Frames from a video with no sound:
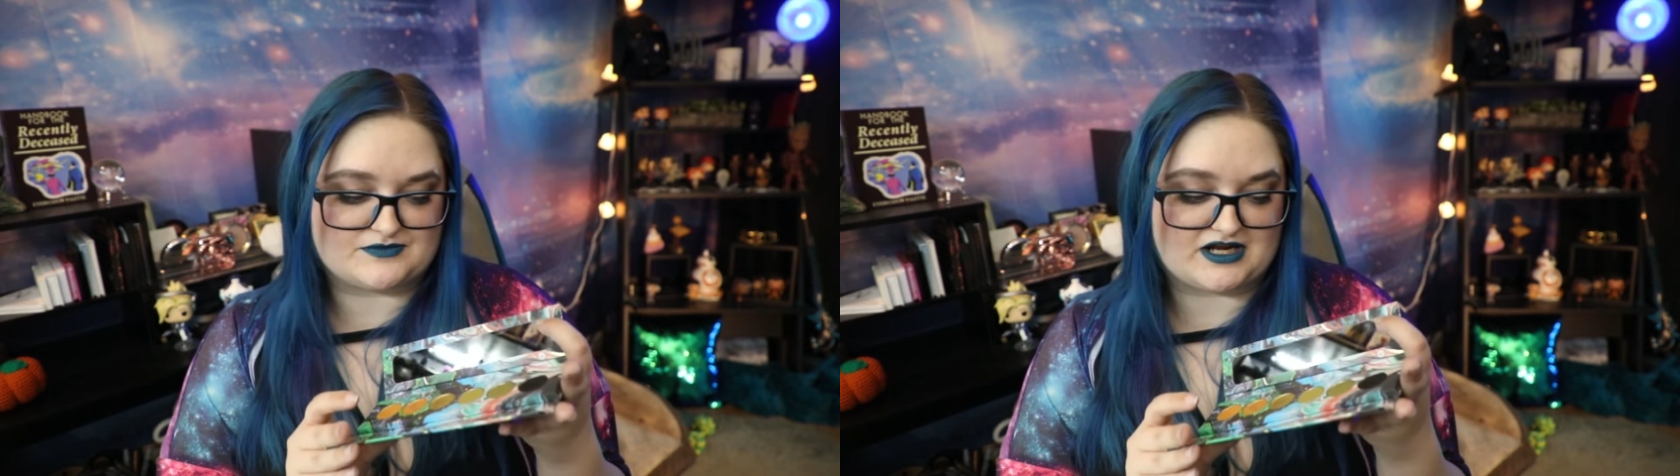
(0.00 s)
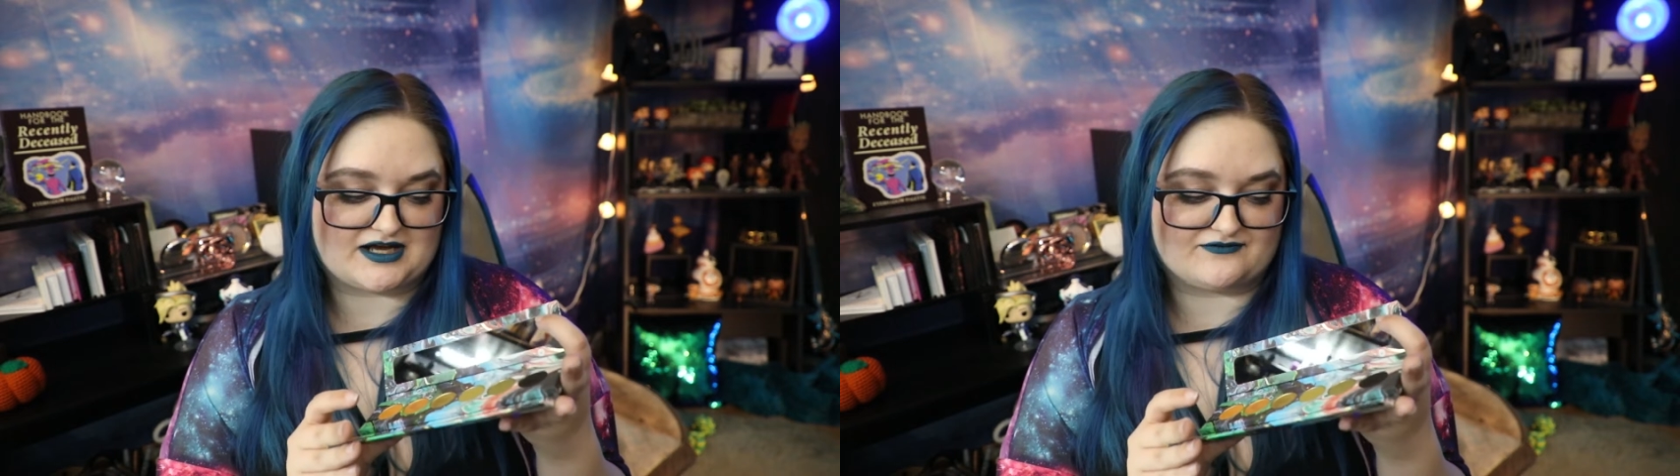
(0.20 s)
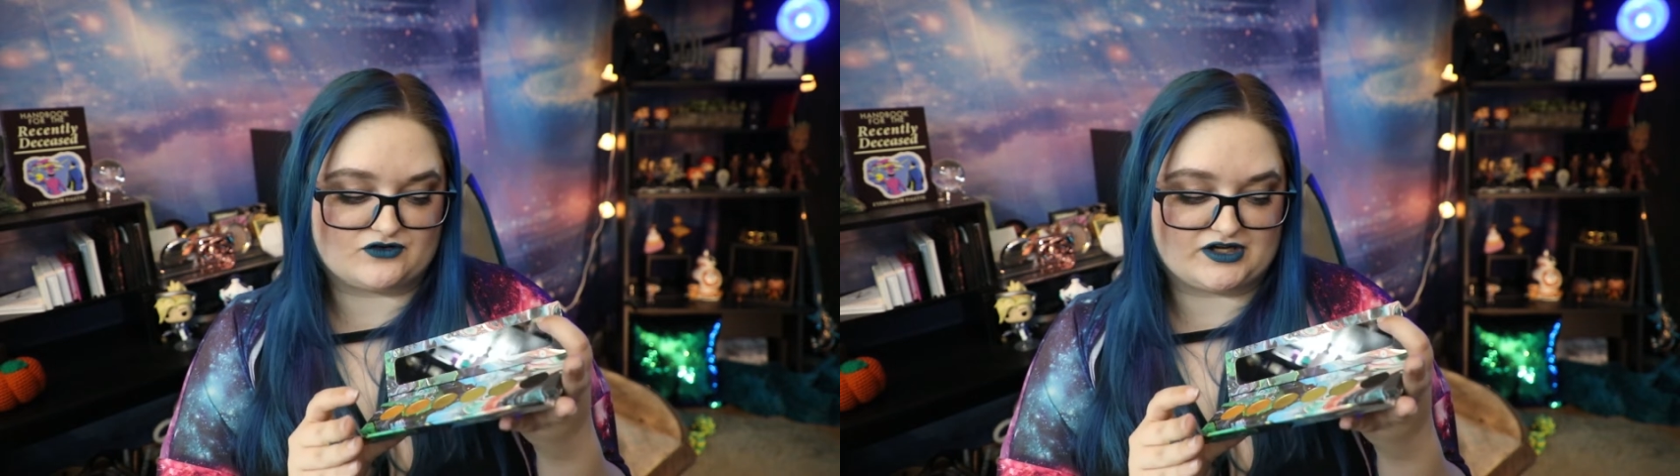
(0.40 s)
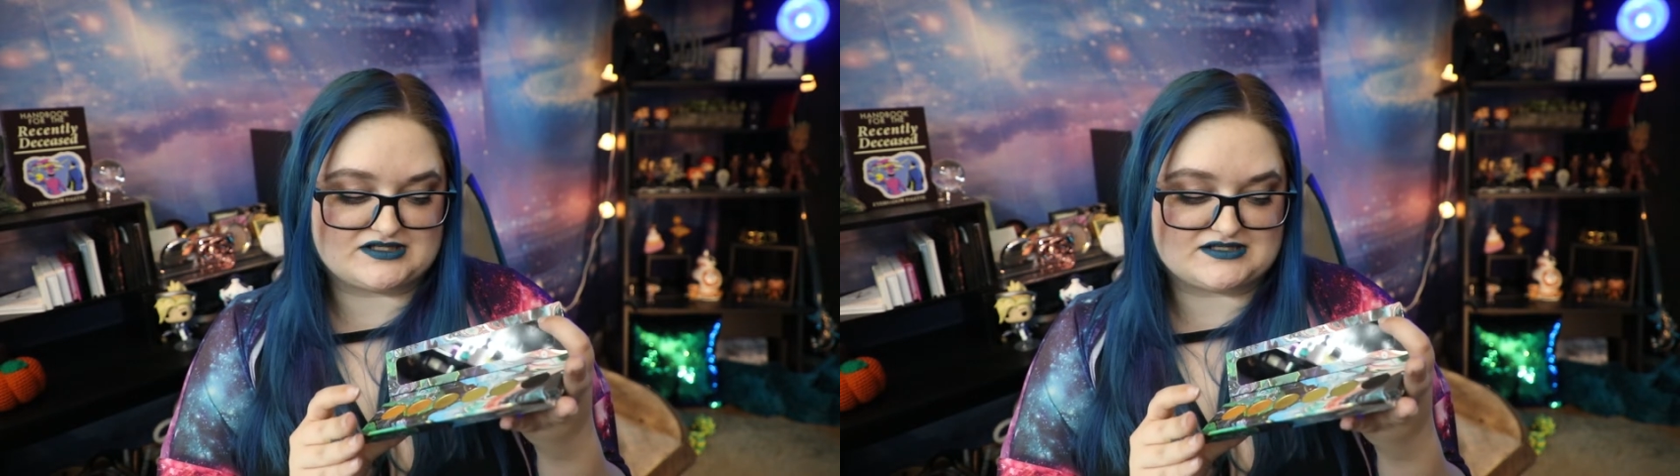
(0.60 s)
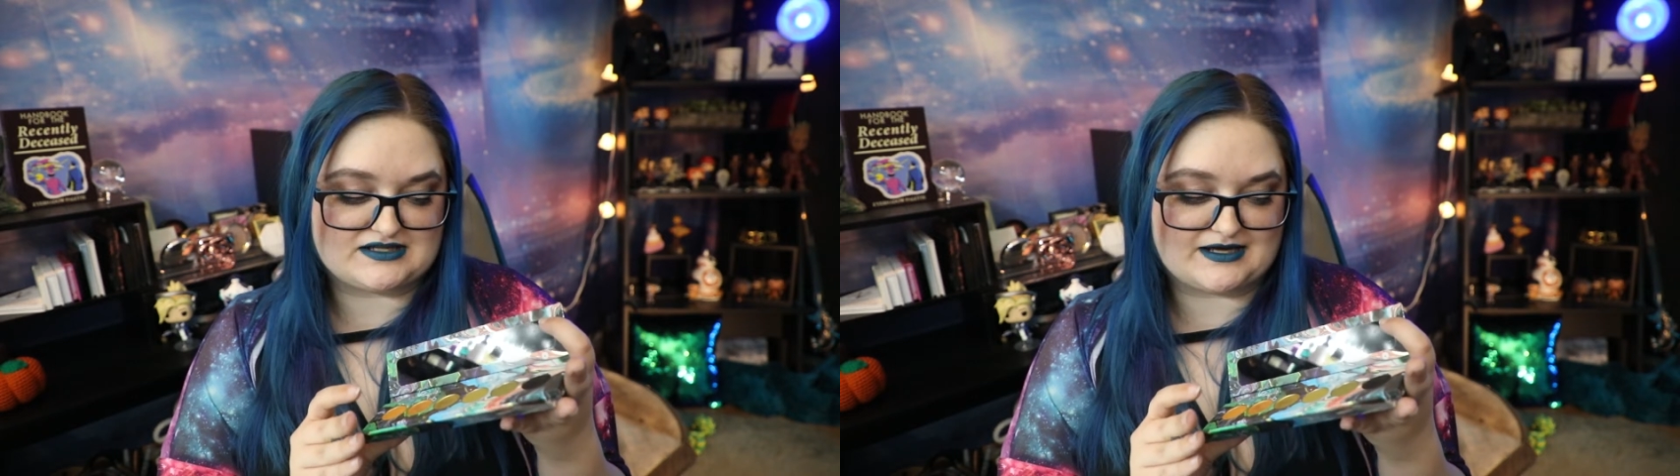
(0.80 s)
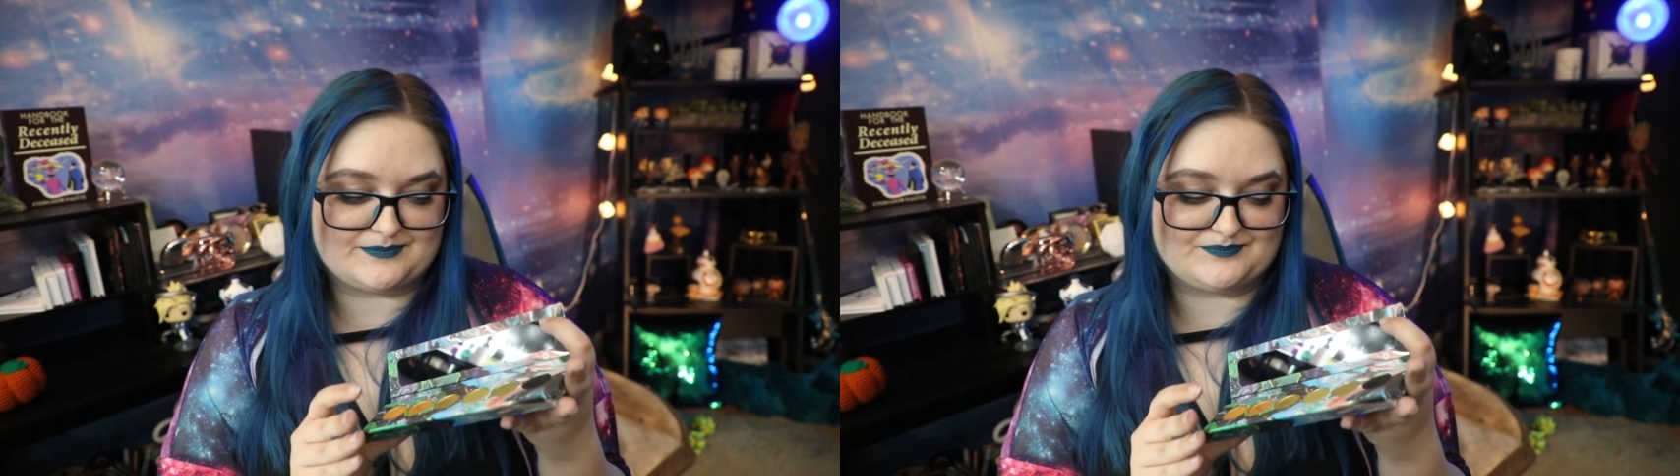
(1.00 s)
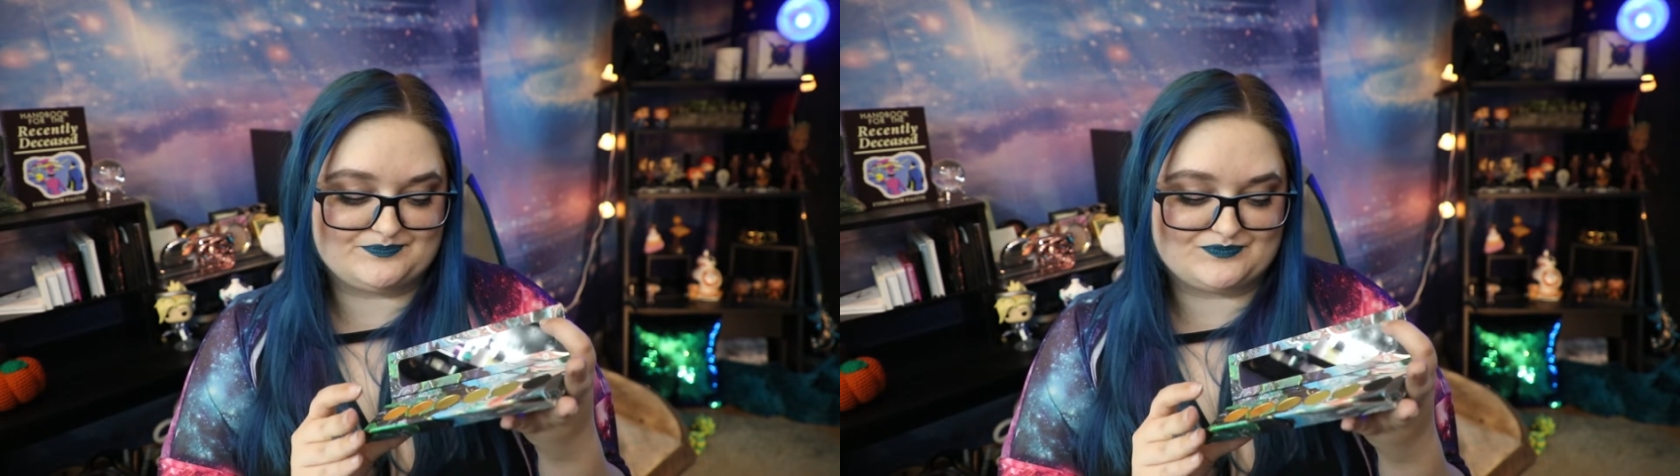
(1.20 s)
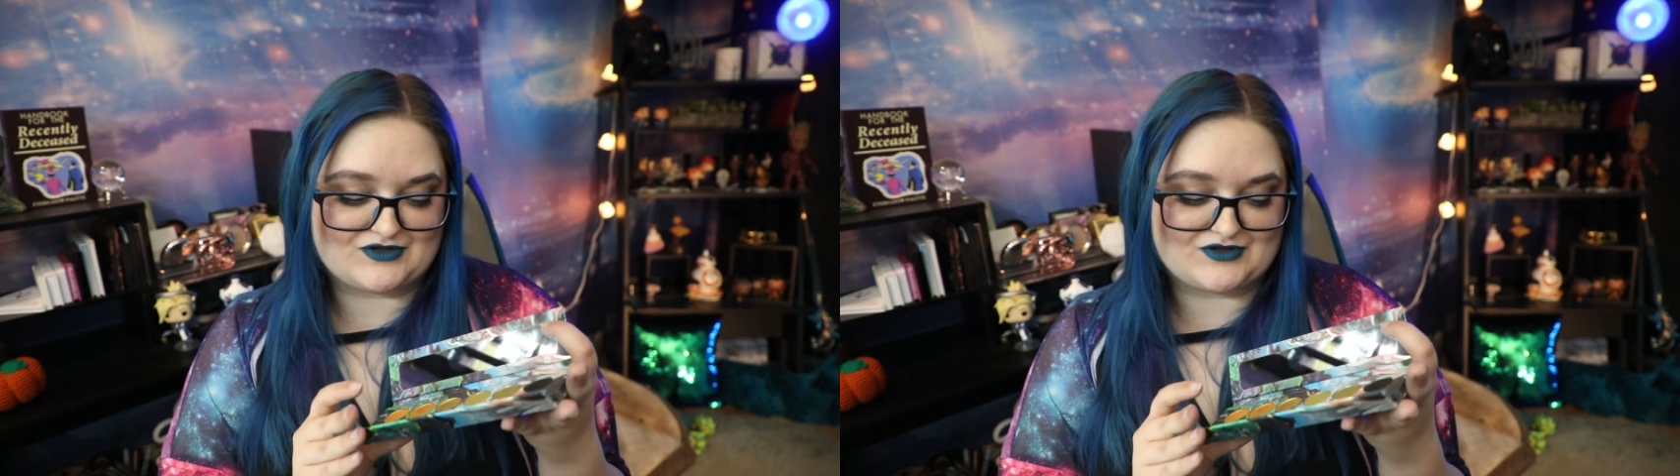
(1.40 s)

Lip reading: that have grains in them.